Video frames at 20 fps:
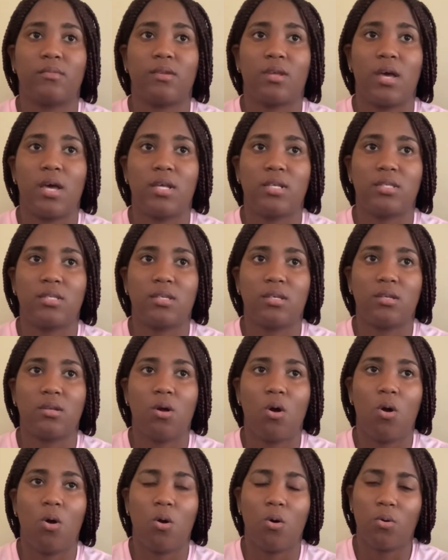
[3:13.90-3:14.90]
I said,
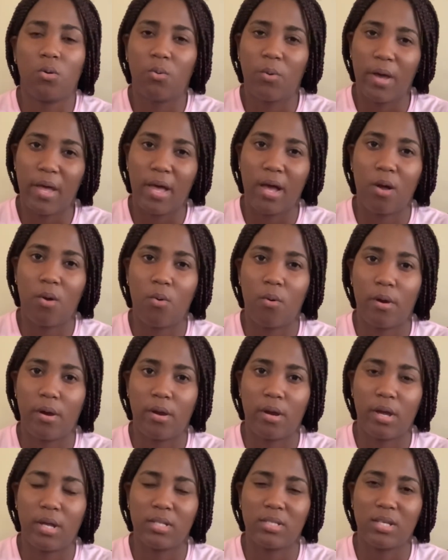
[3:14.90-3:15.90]
how do I acquire
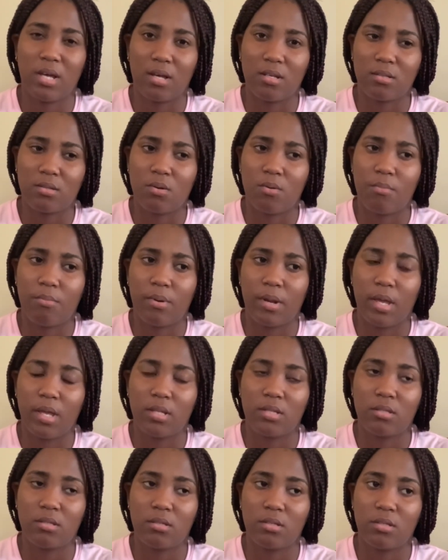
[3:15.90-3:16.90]
a tax
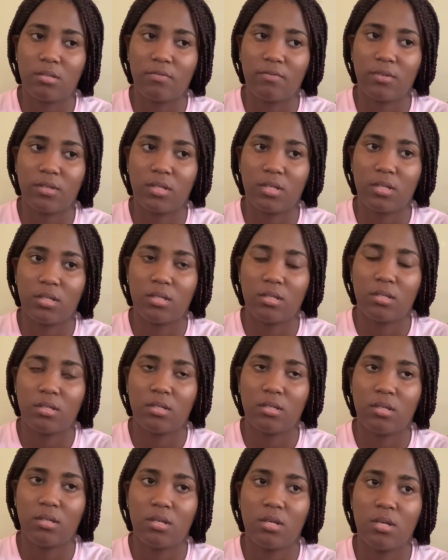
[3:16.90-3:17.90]
compliance certificate?
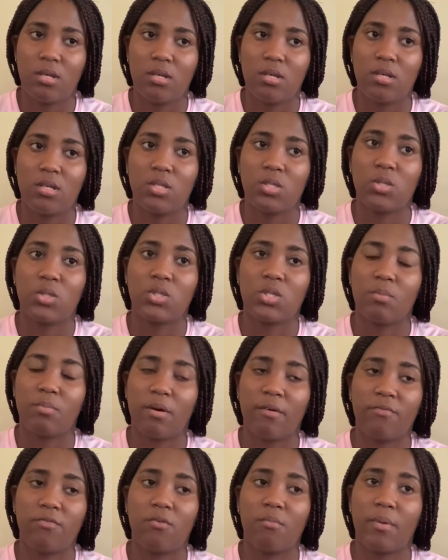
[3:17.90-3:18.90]
So some
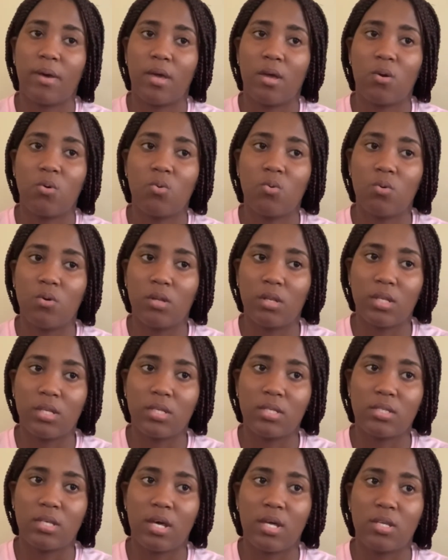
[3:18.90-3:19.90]
of you might Google
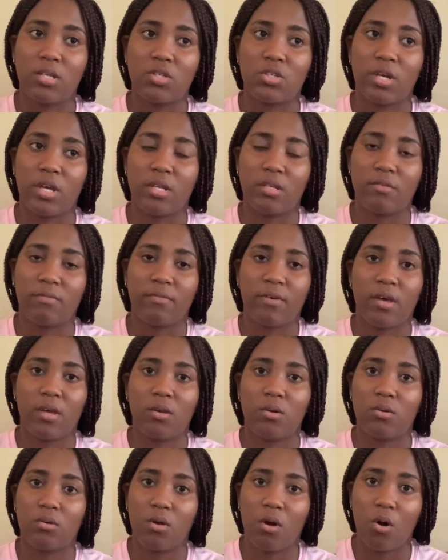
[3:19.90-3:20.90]
this and trying to find
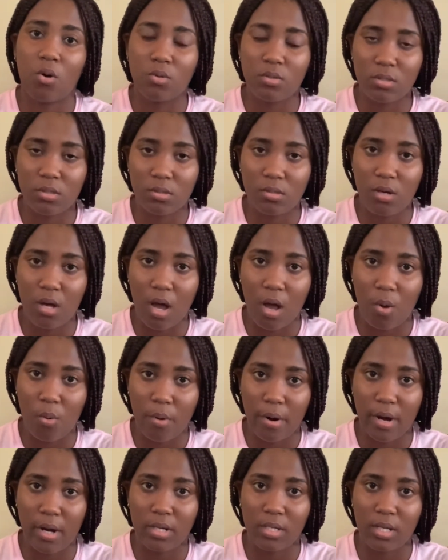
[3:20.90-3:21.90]
out how to
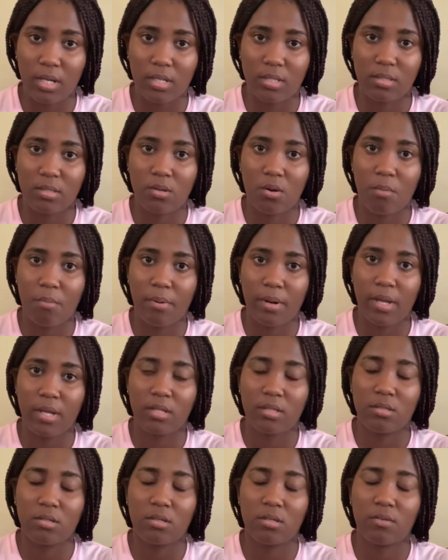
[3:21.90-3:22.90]
acquire a tax
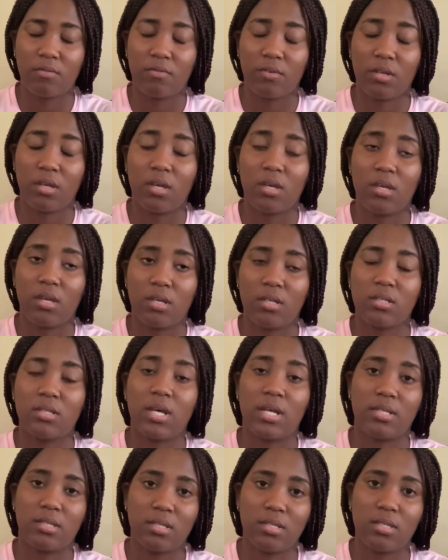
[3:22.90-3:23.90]
compliance certificate. Yes,
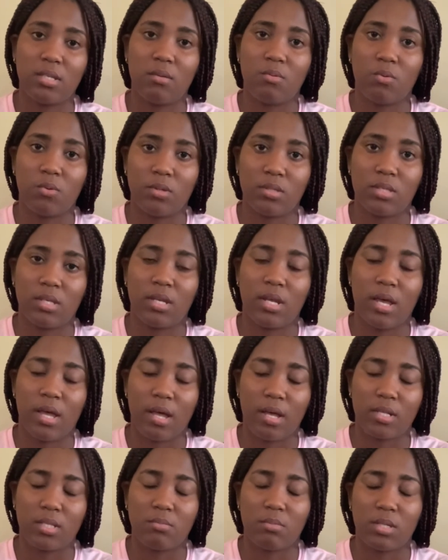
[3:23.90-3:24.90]
that's the same question I
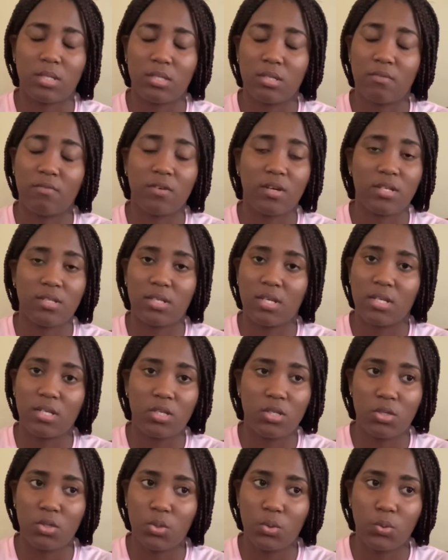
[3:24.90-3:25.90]
asked myself because I
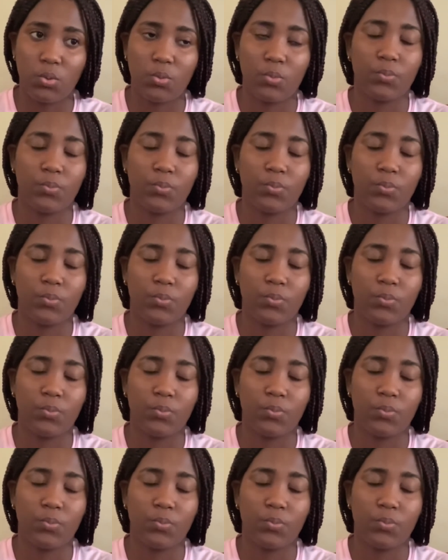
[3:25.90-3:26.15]
didn't know.